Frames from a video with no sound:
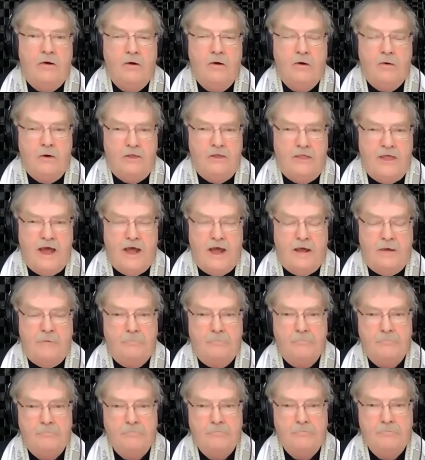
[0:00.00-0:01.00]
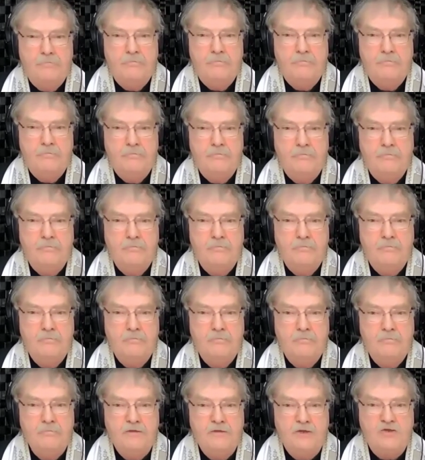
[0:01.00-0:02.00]
Who are they?
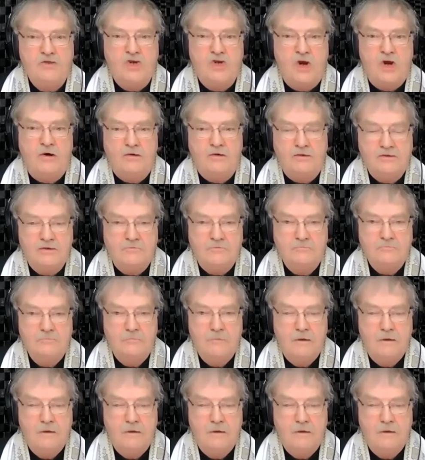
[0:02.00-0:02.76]
The church.